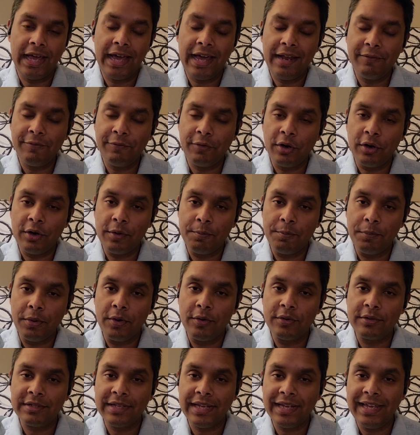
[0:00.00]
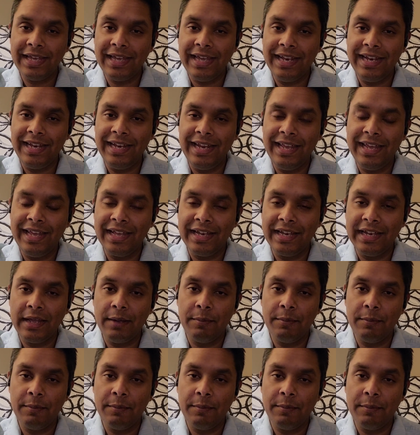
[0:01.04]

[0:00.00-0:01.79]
And for opposing illegal